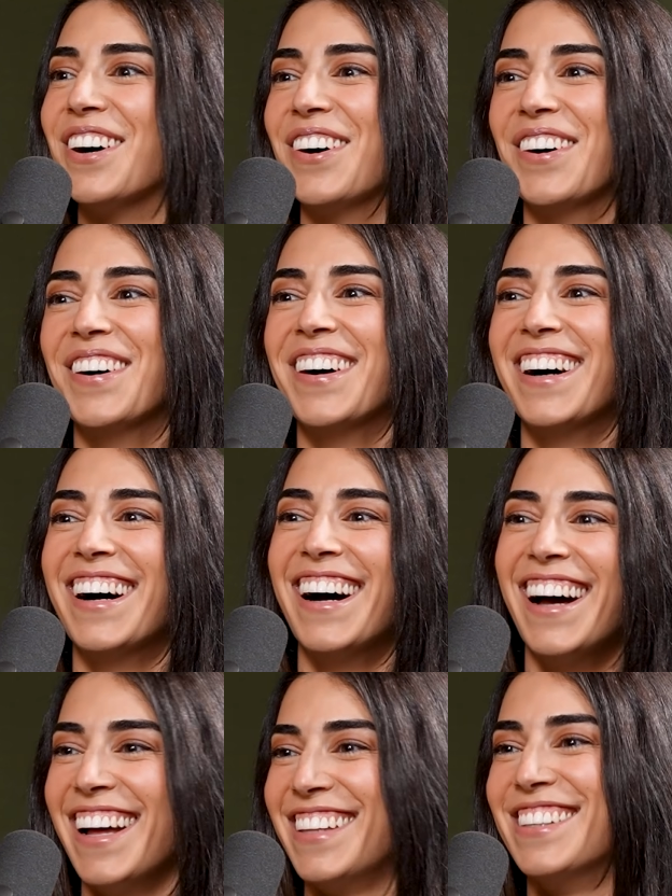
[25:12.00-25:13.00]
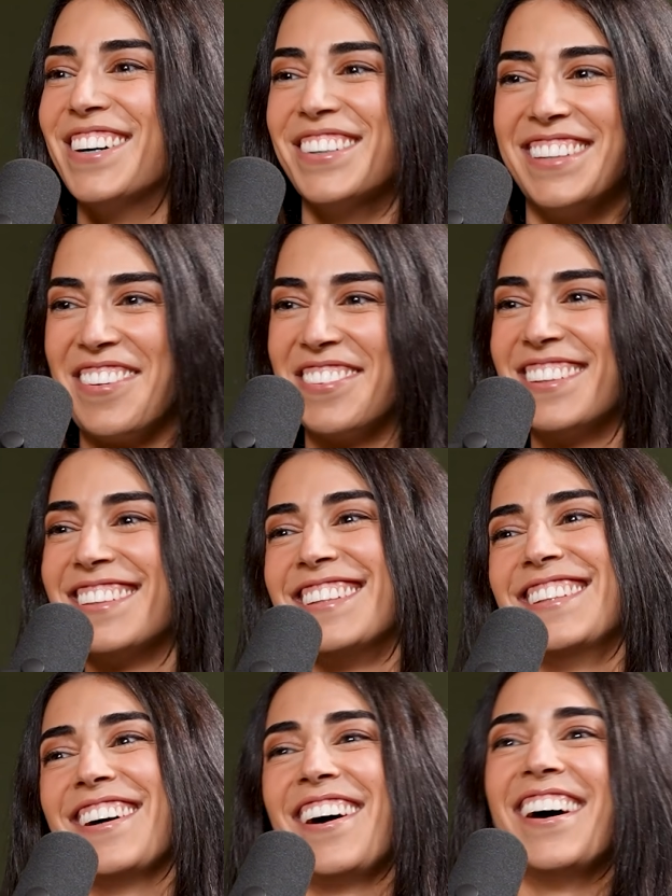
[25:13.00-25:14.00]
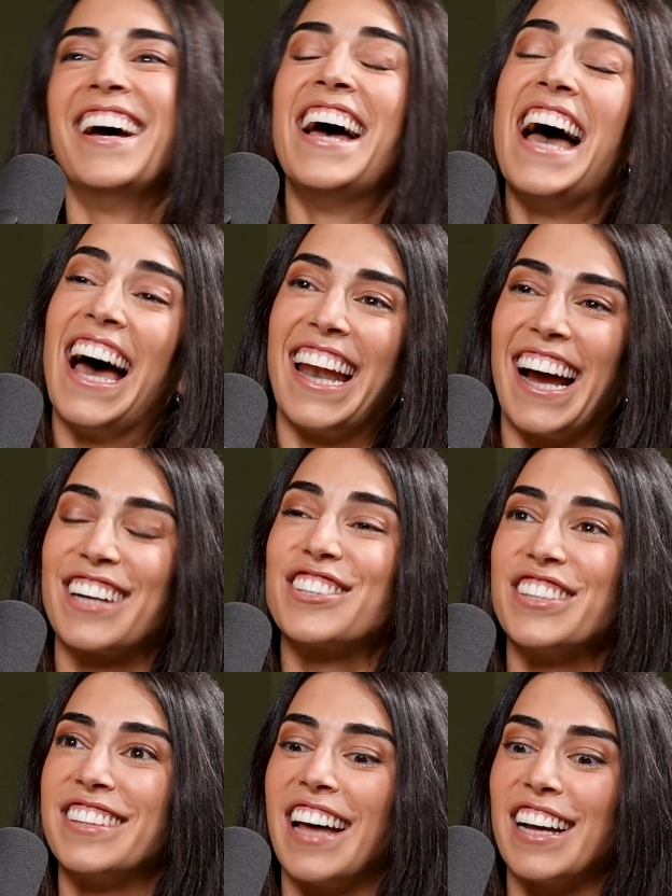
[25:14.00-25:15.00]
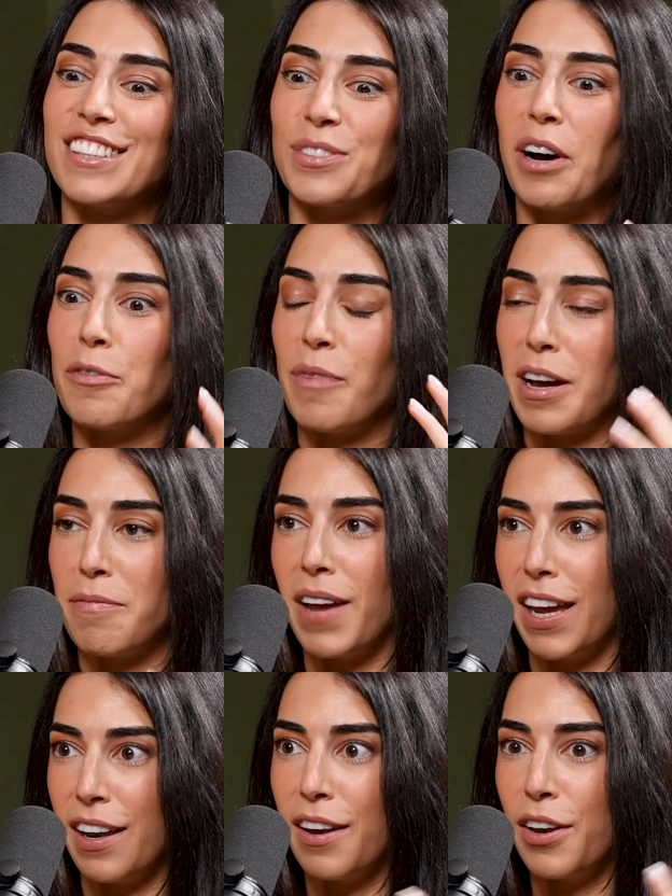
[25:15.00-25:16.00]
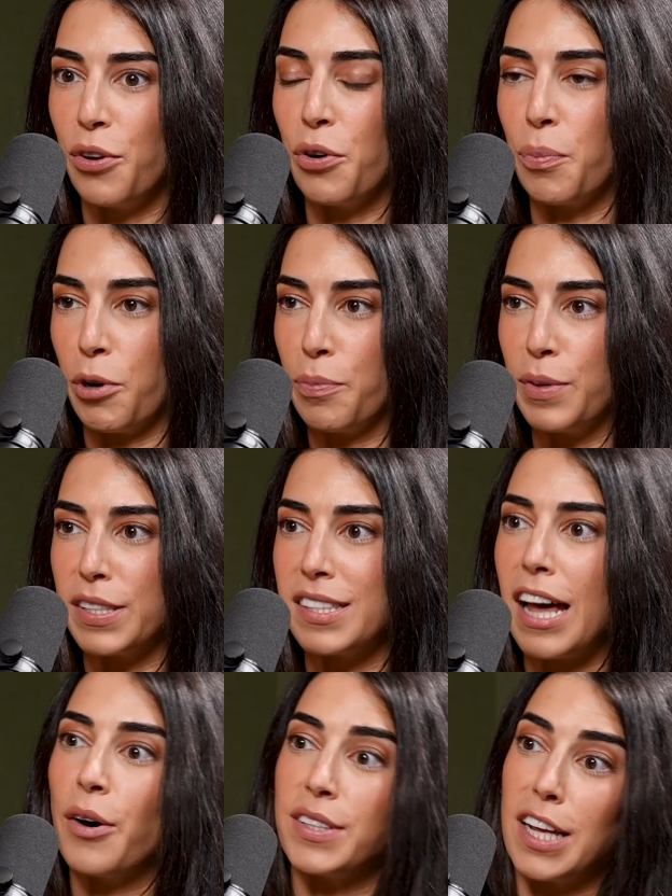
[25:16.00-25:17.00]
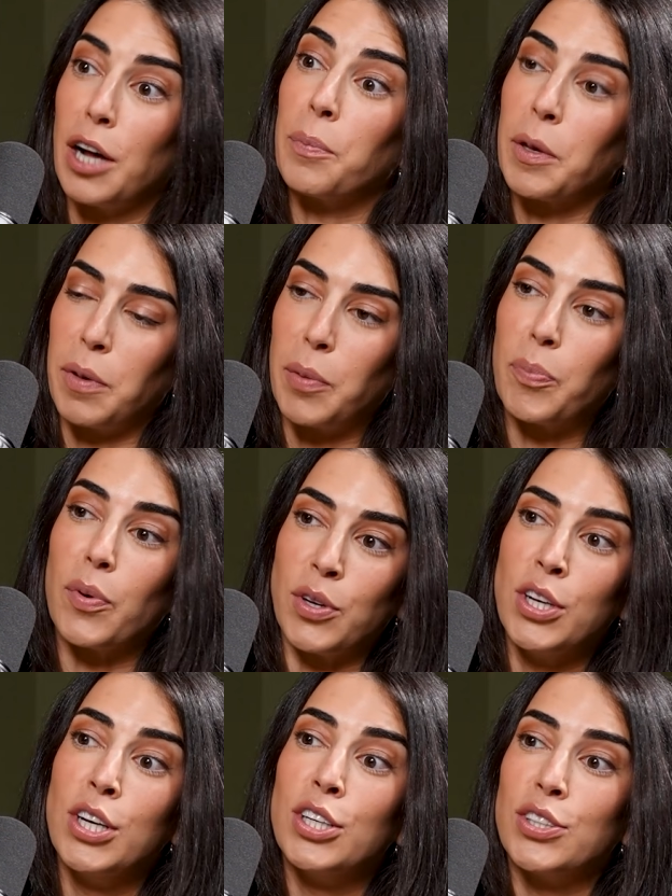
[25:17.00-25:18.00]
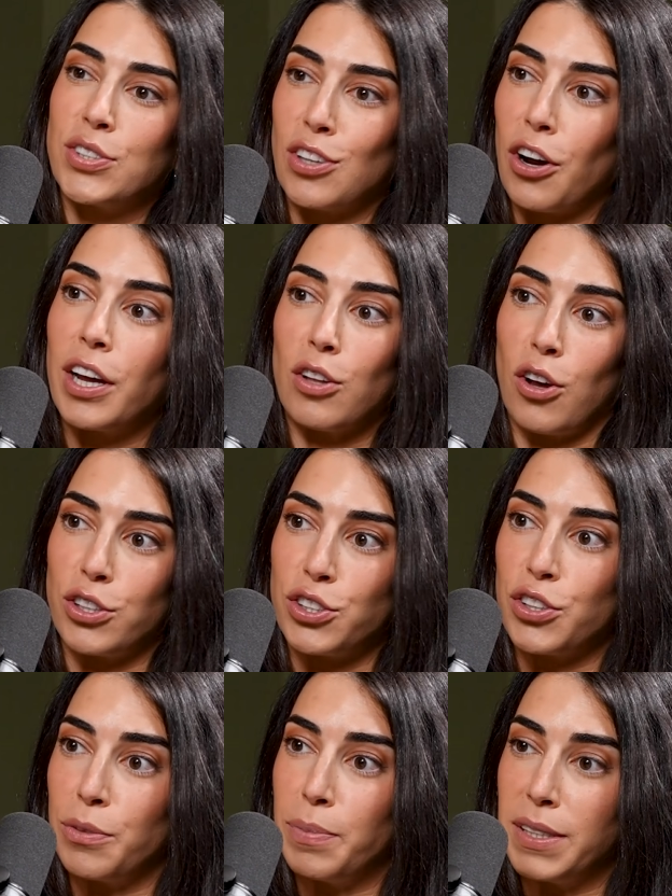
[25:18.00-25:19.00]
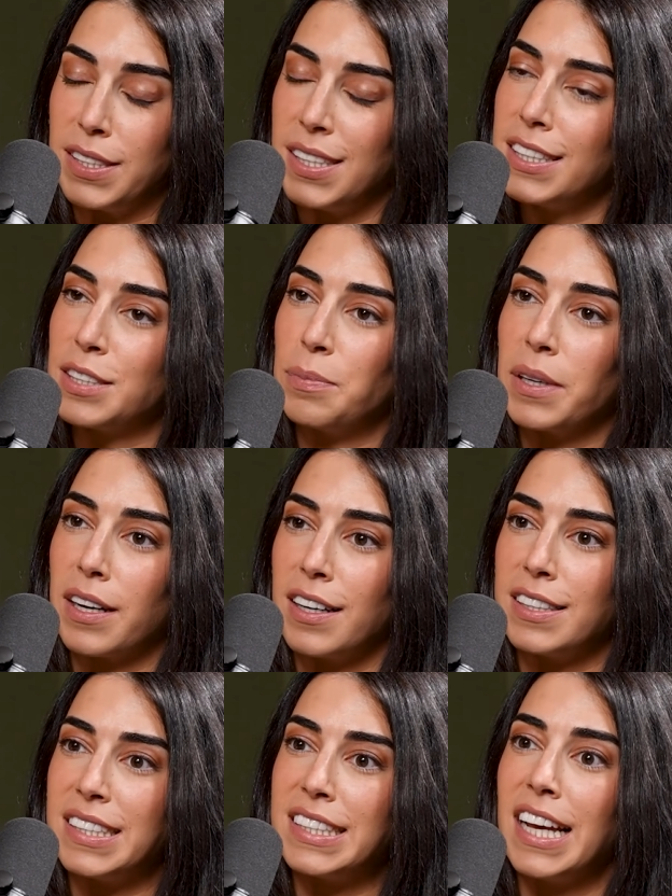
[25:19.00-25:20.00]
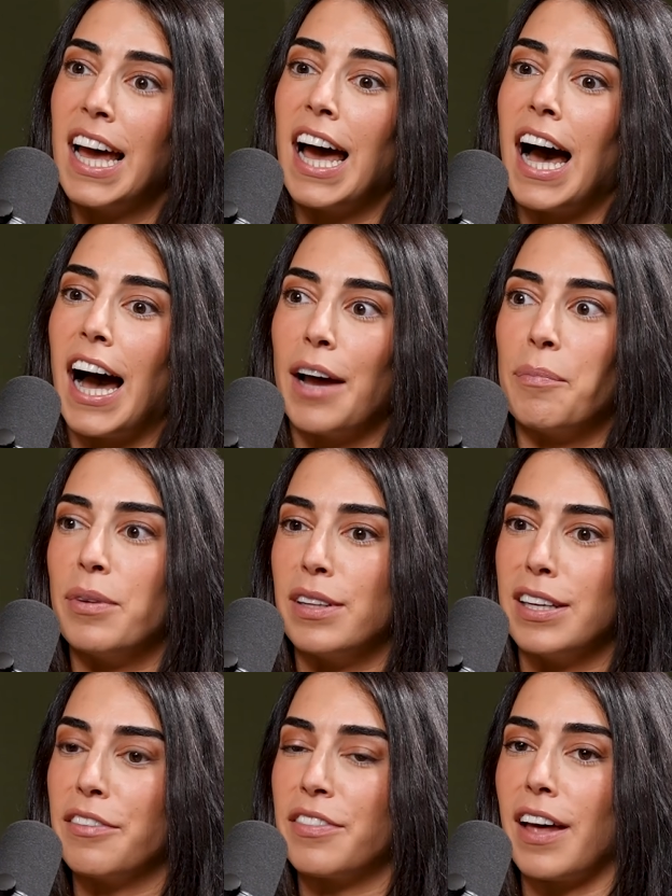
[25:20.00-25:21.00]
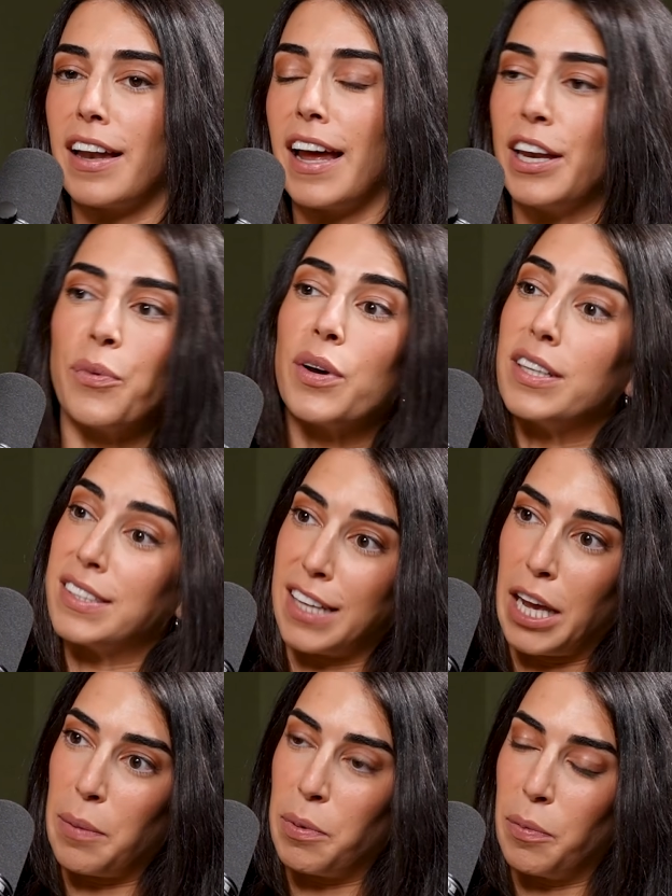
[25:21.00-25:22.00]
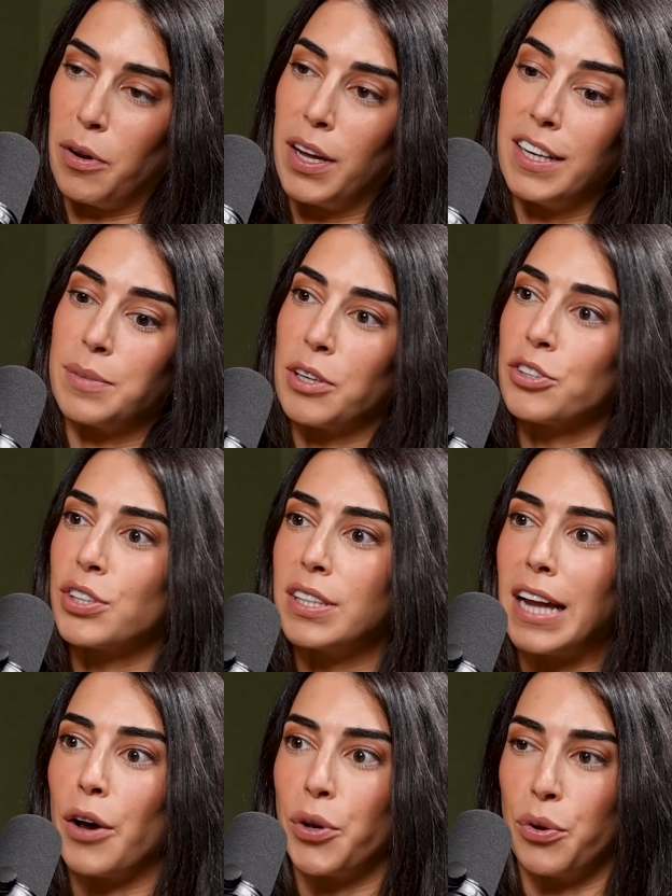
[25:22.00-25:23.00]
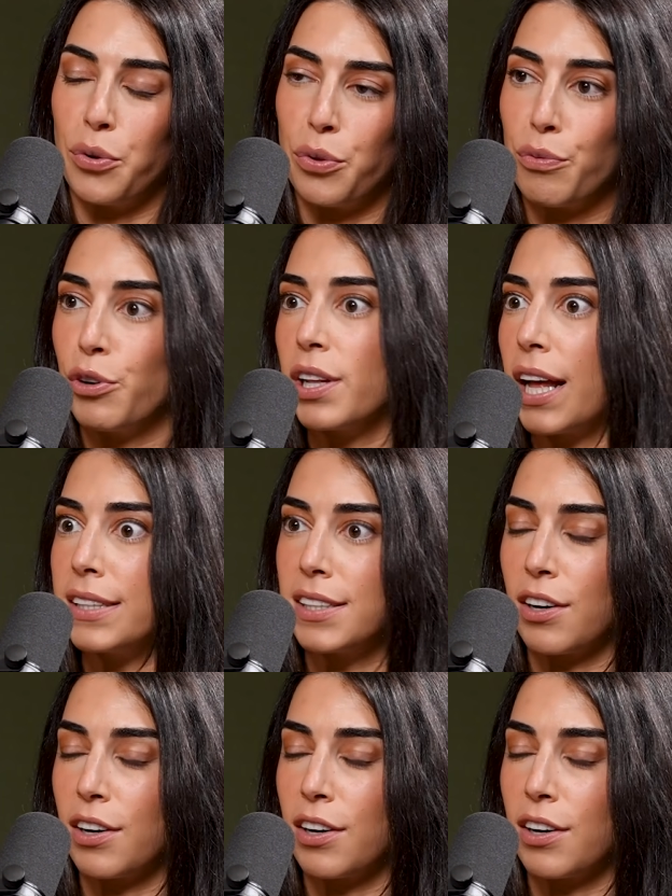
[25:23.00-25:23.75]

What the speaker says: No. No, definitely not. And actually, that's why my main, purpose now is helping people start and launch their business, because I believe that anyone is capable. And especially now, the freelance